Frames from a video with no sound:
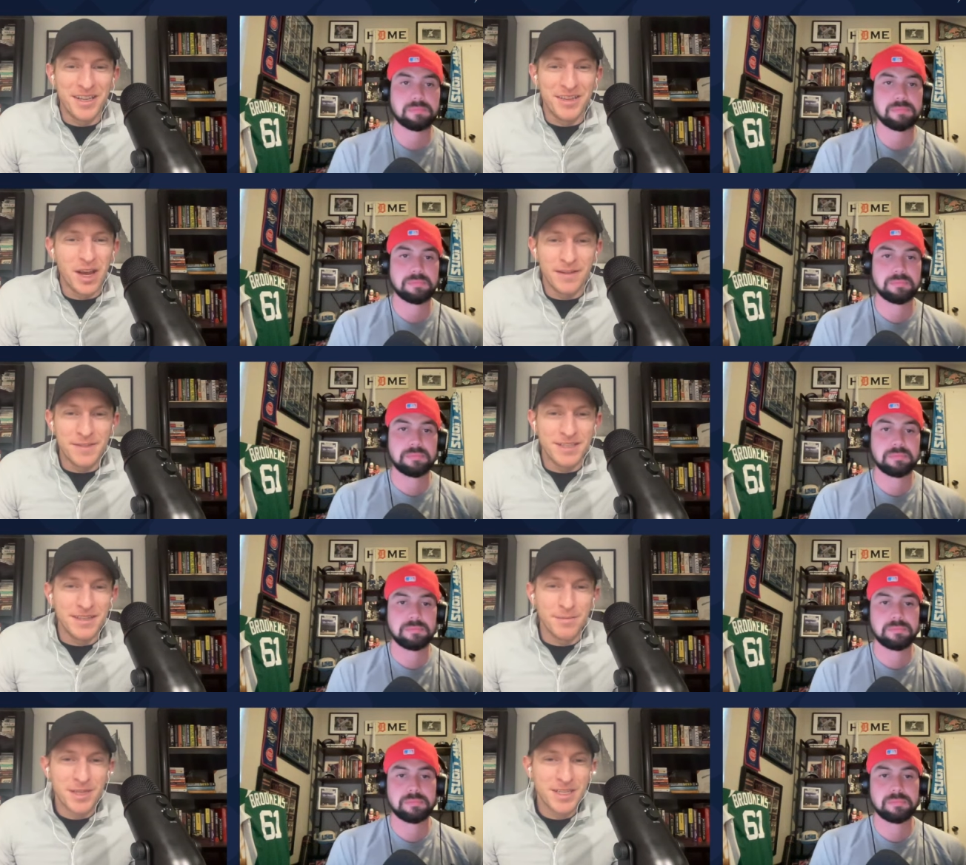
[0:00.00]
Speaker 1: in the
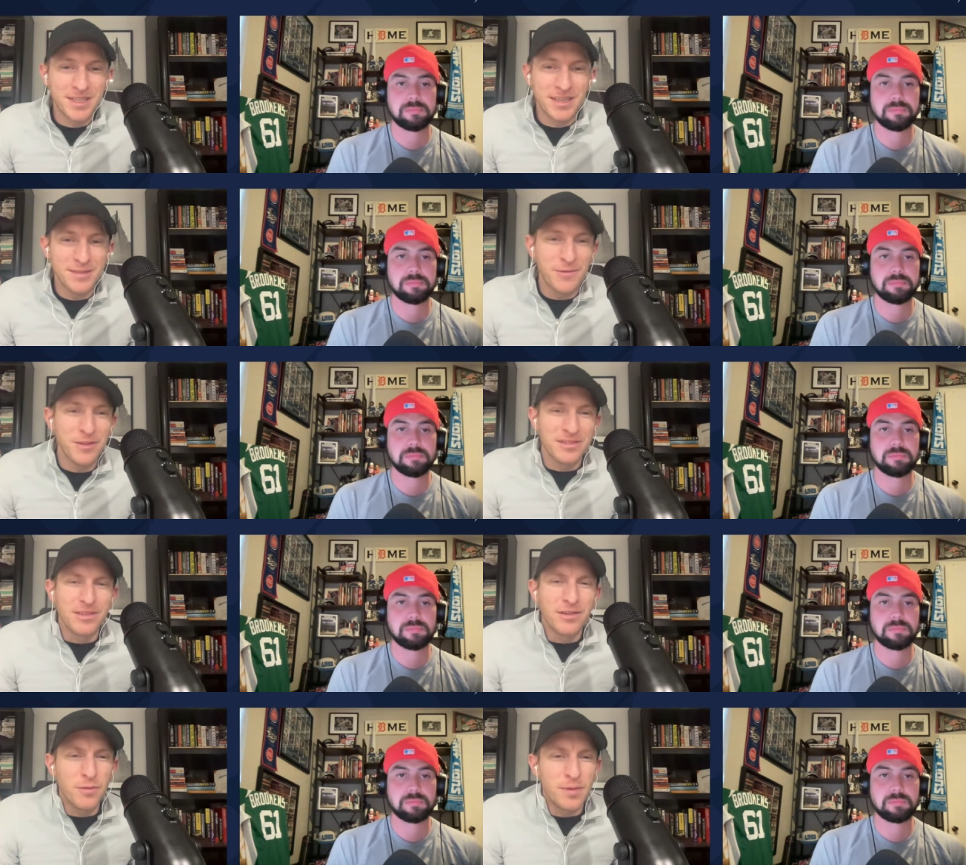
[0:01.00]
offseason because it does feel a
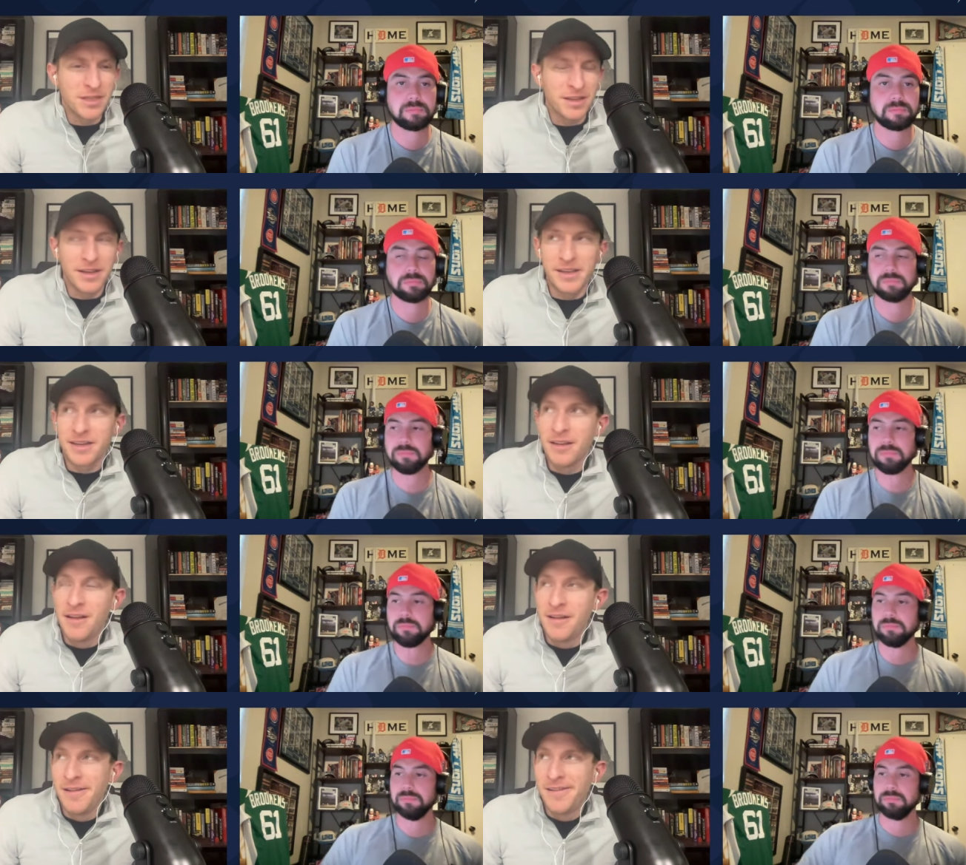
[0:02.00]
little bit like
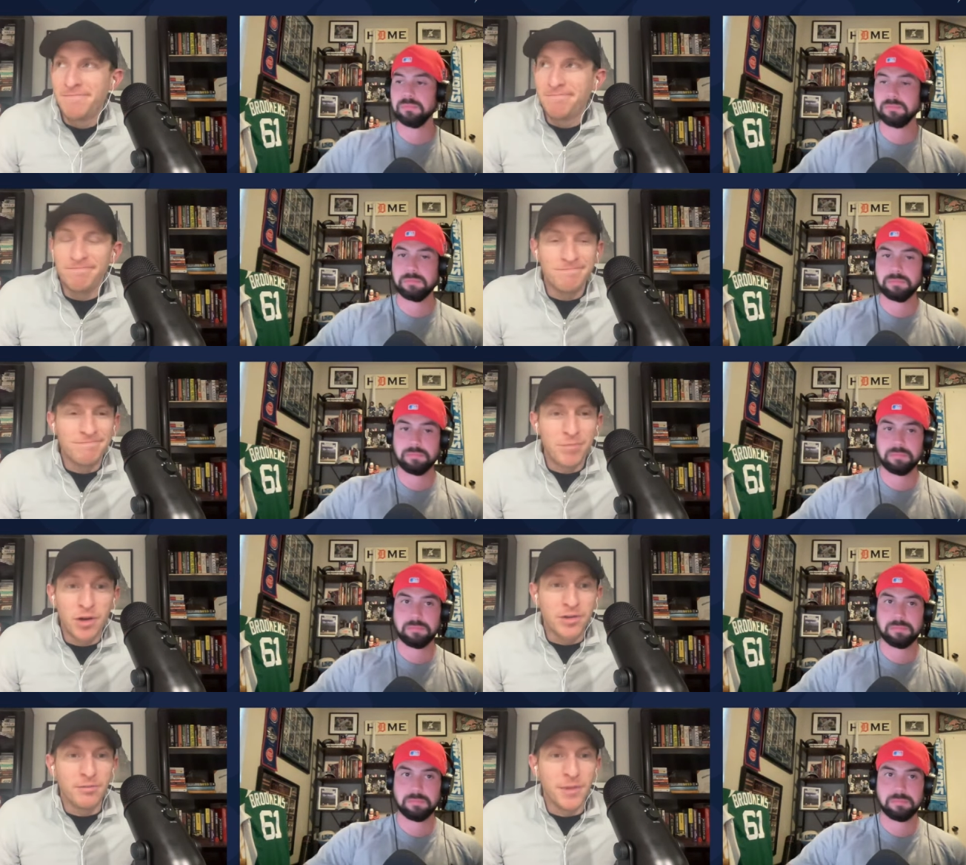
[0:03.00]
mm,
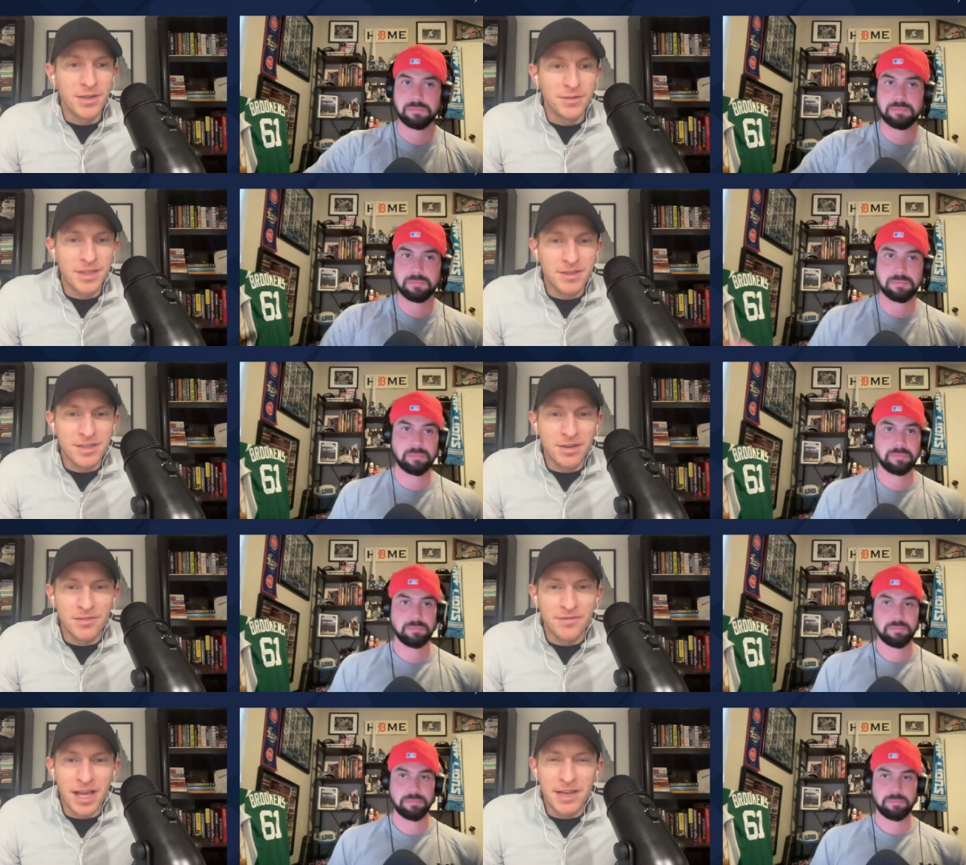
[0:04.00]
Parker Meadows at the
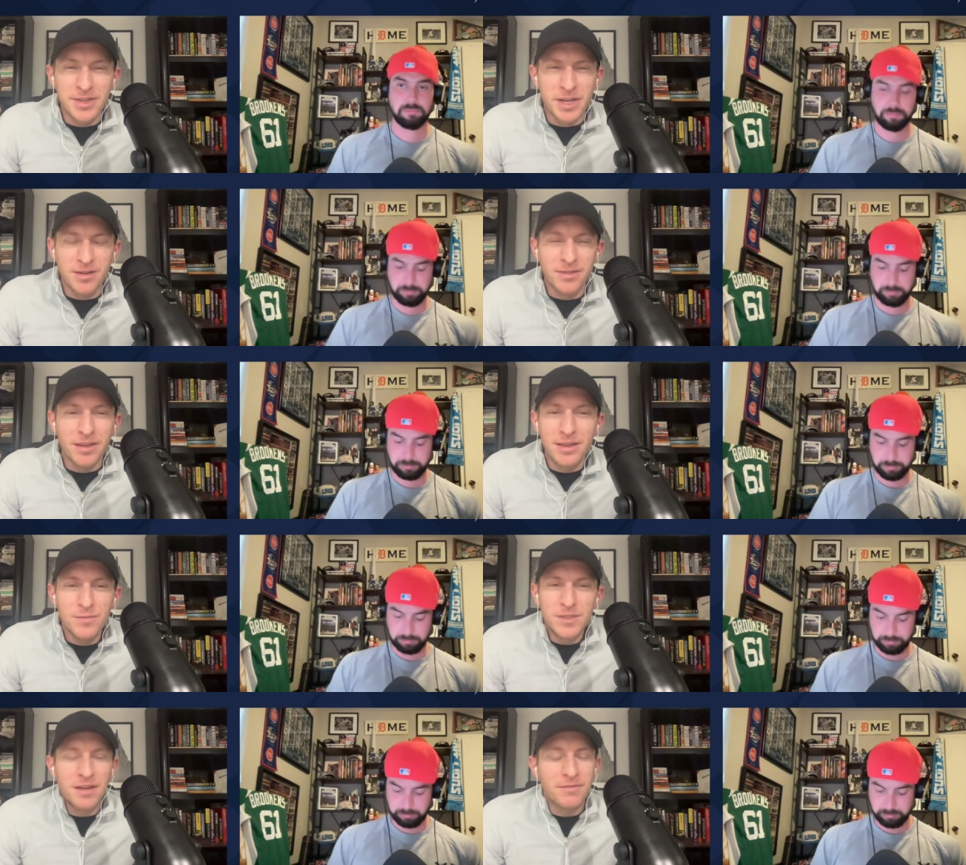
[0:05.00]
start of last year. Like
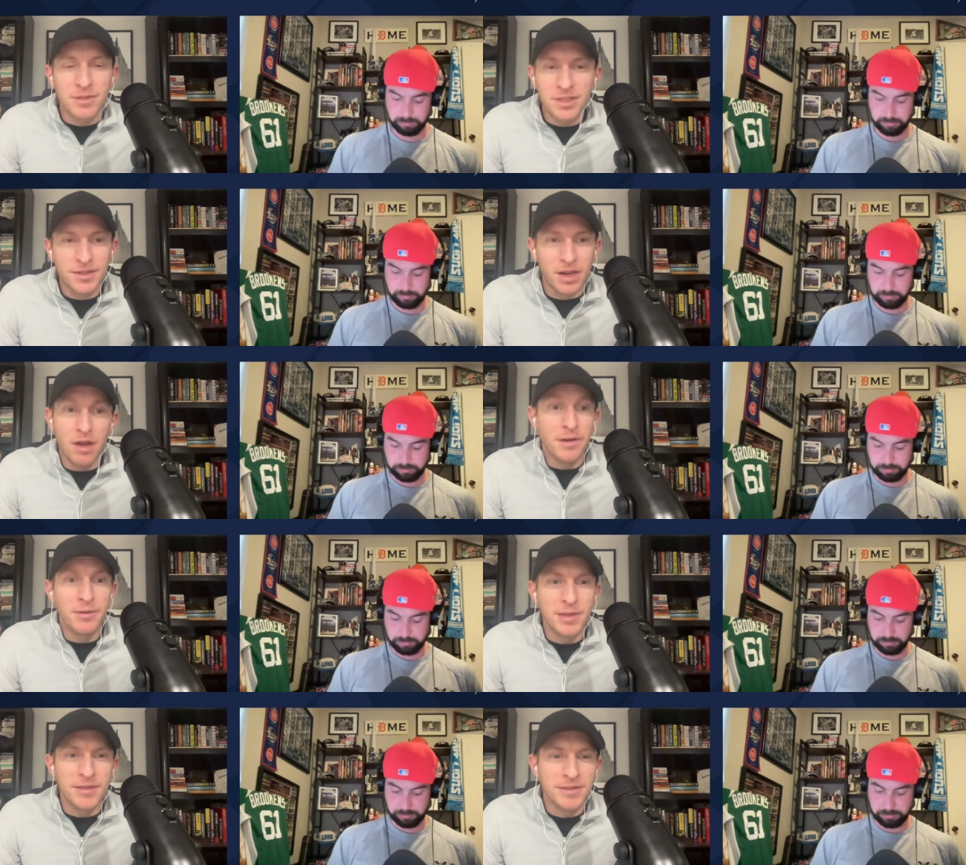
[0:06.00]
he was, everyone's just like, oh,
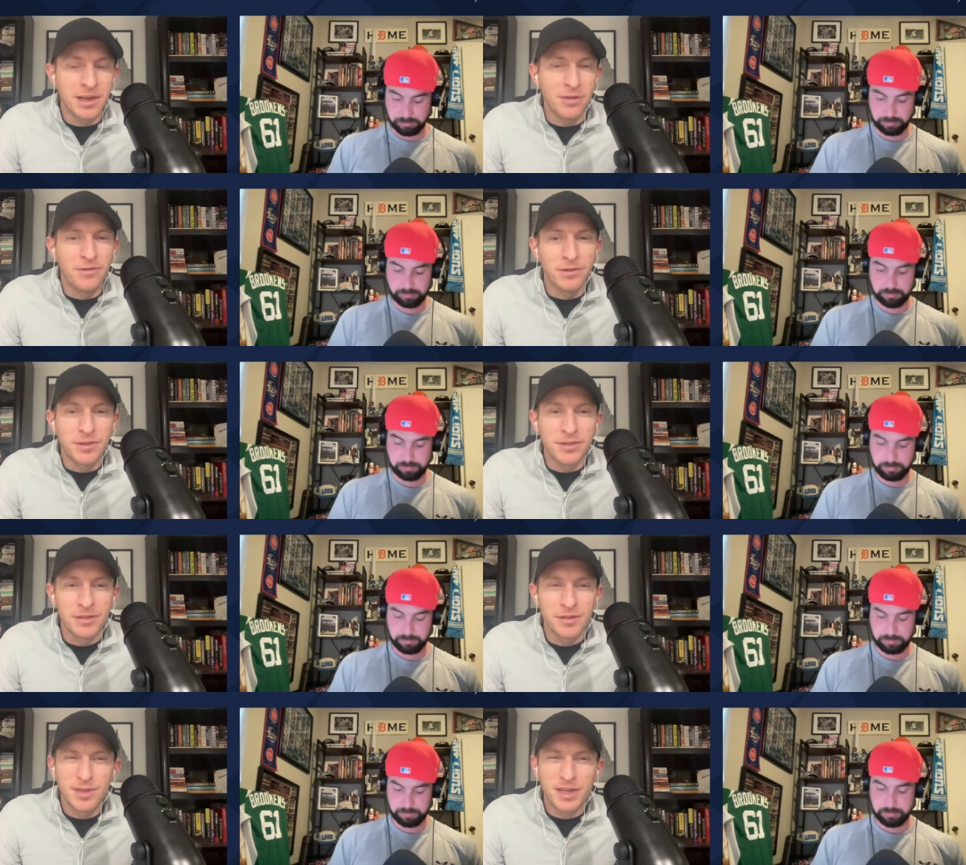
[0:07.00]
he'll be the center fielder.
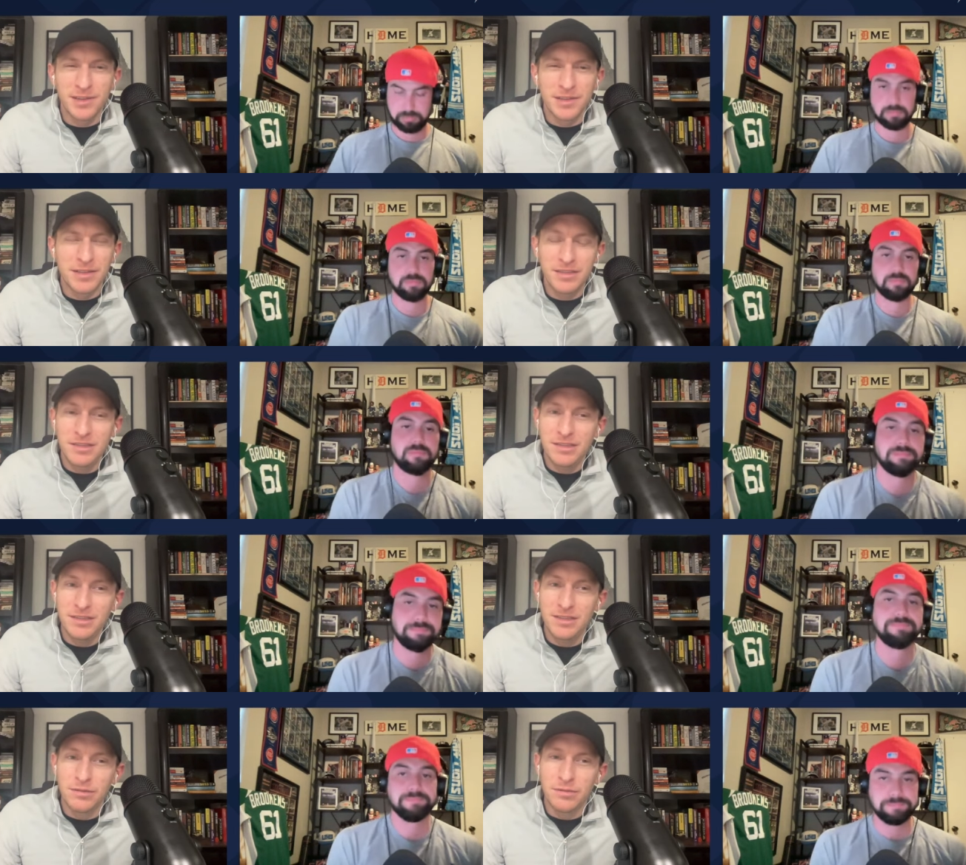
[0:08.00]
It's kind of like,
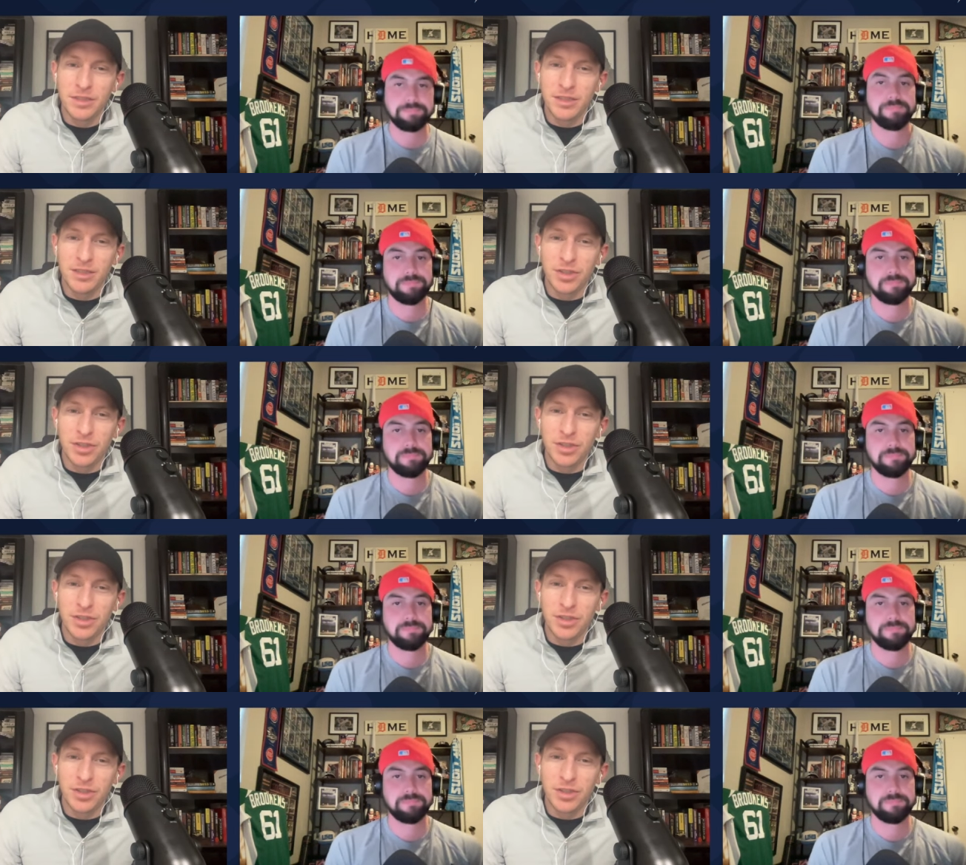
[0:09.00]
eh, are we